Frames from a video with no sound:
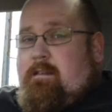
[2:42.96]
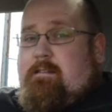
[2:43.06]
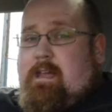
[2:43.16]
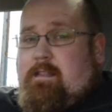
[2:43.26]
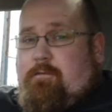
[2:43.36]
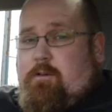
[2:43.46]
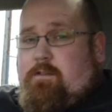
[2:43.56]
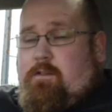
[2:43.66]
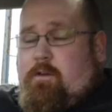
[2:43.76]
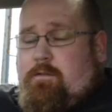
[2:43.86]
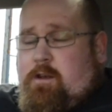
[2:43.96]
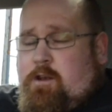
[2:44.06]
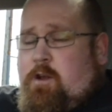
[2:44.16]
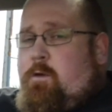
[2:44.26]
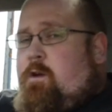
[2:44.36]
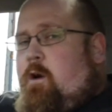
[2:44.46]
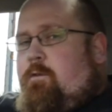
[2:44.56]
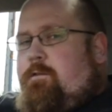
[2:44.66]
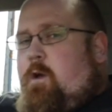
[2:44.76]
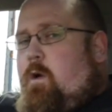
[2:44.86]
Sat in the front of the new
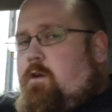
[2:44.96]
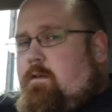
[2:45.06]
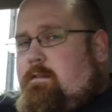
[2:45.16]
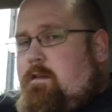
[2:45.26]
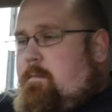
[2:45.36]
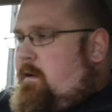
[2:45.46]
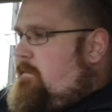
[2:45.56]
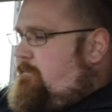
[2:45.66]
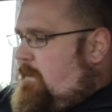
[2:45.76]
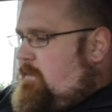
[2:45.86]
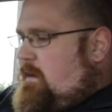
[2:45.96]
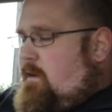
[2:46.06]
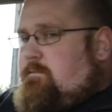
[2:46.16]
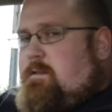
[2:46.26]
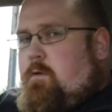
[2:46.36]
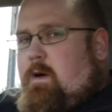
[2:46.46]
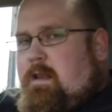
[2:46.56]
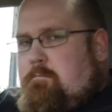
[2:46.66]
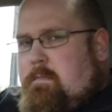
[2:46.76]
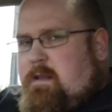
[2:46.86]
Golf, you are greeted by a very comfortable
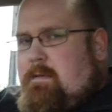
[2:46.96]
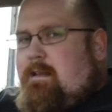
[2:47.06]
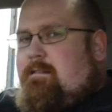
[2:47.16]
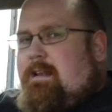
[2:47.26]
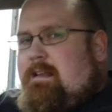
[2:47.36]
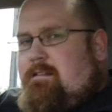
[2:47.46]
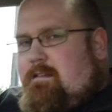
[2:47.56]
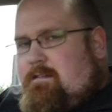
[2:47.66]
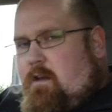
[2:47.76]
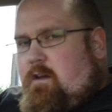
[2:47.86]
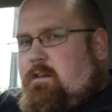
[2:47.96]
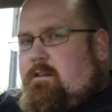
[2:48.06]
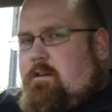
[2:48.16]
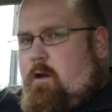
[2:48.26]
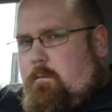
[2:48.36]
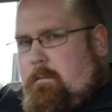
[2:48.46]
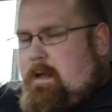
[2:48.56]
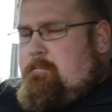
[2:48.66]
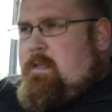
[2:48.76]
and minimalistically designed cockpit.